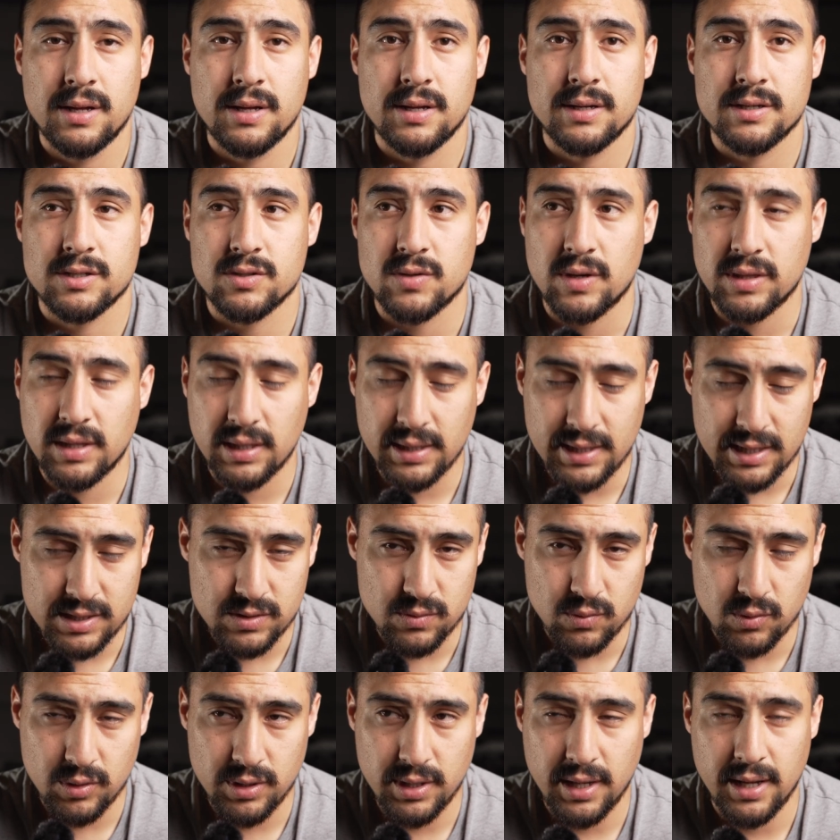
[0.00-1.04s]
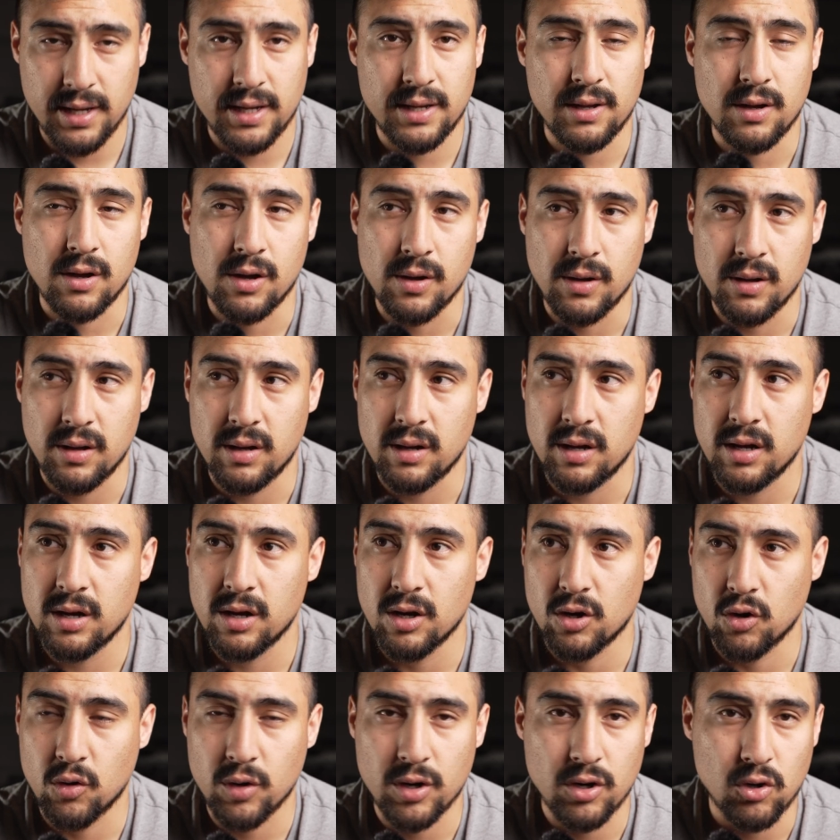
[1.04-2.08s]
So I think that's really
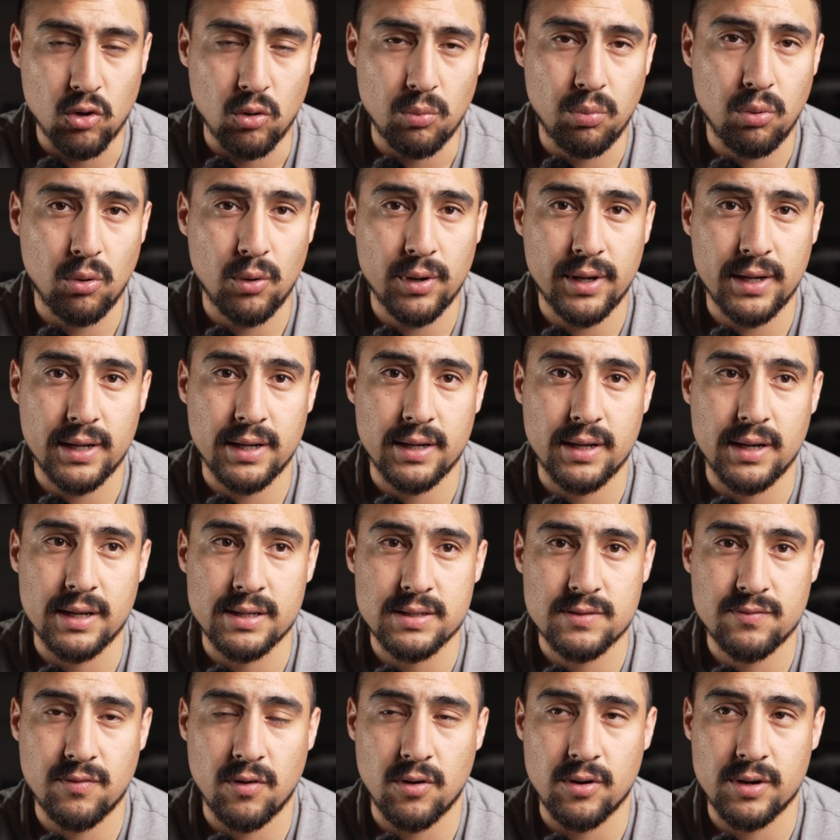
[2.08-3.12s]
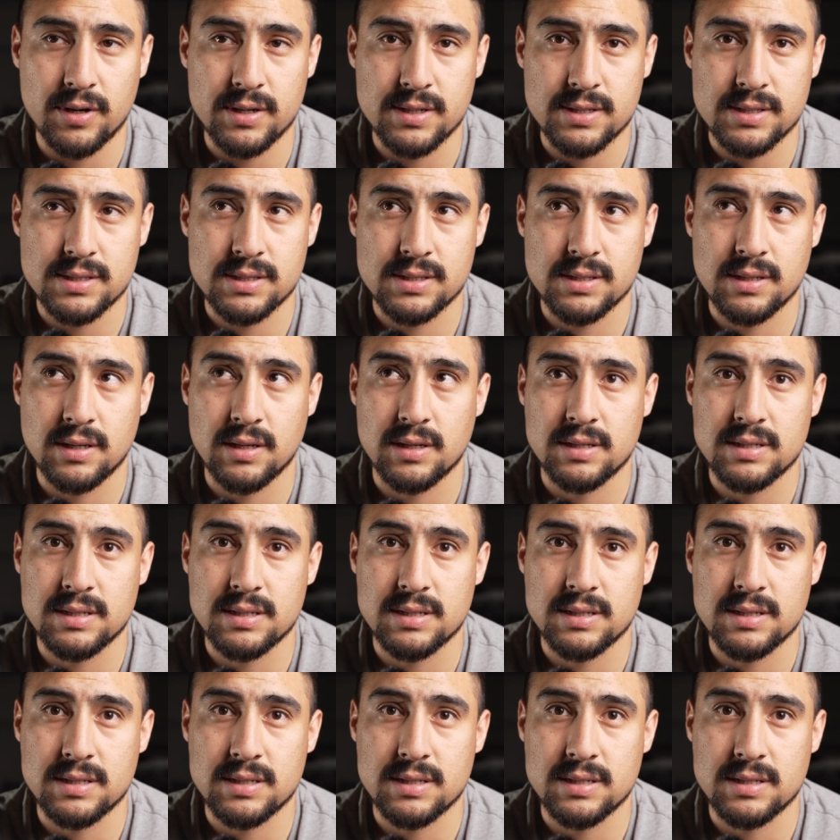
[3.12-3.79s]
a critical point as far as